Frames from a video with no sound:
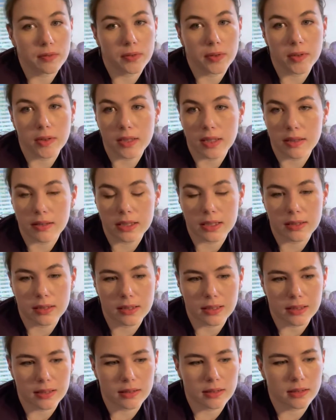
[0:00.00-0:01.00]
4 hours
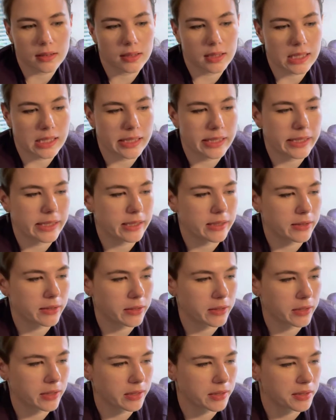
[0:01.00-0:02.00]
since I
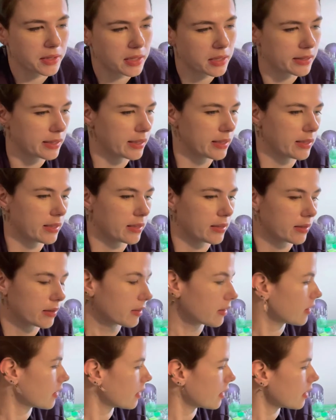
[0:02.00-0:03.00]
started these
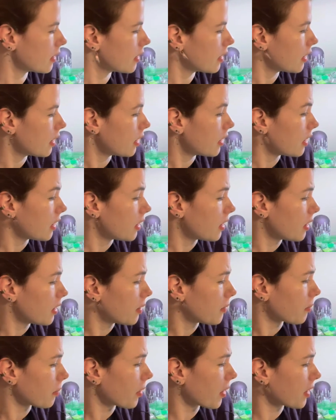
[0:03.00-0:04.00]

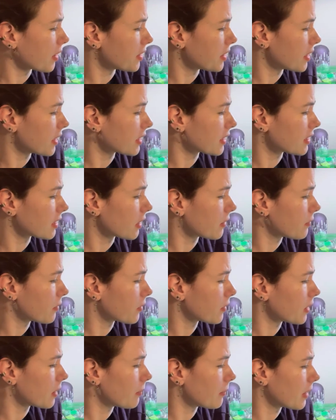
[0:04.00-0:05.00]
projects. I've
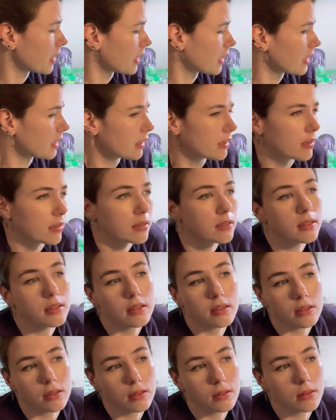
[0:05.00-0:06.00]
only made
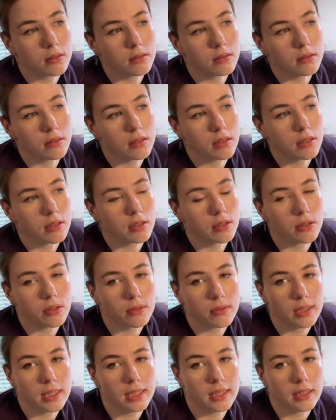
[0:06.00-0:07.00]

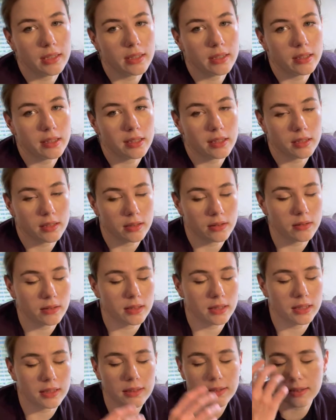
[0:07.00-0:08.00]
3
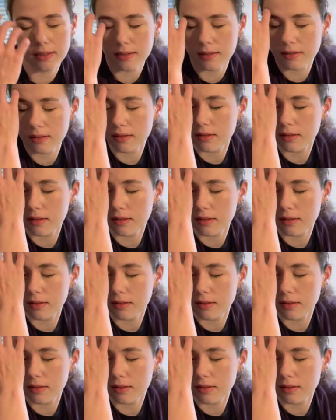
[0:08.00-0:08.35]
earrings.